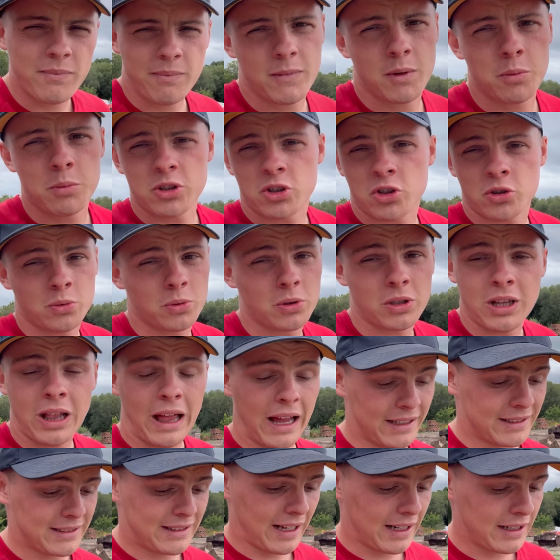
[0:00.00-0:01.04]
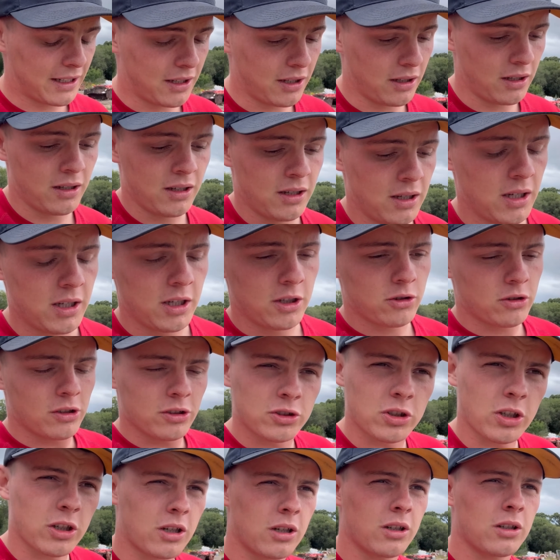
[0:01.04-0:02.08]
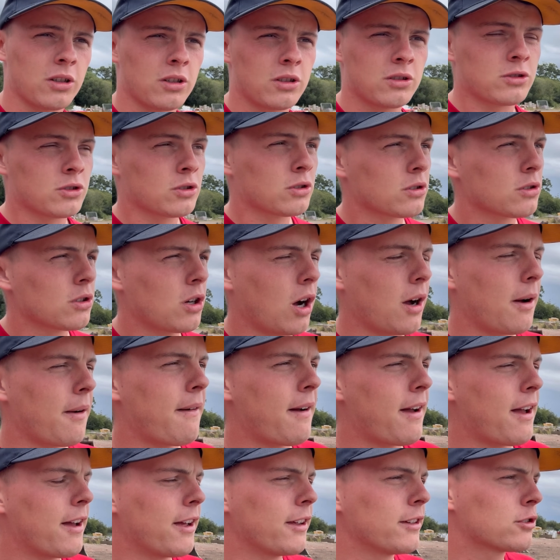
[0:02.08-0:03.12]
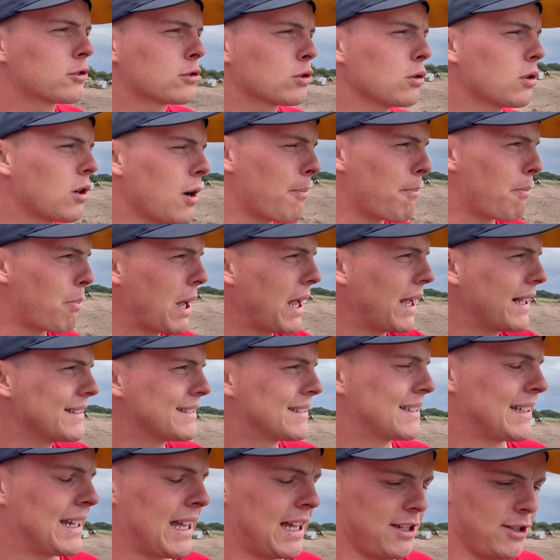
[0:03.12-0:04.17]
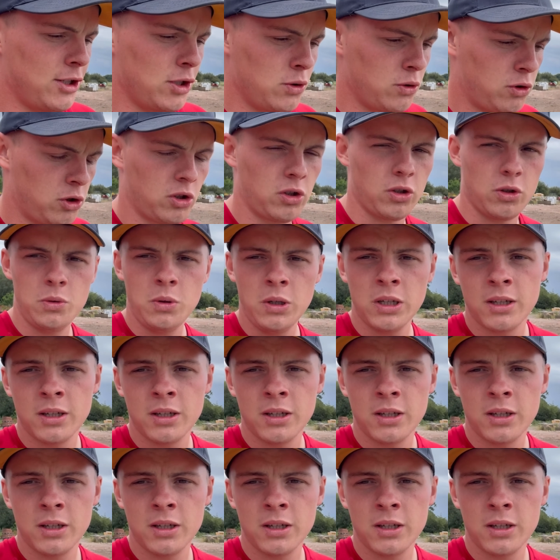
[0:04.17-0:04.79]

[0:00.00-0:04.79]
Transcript: which was a class tanker. Just took a bit to get used to.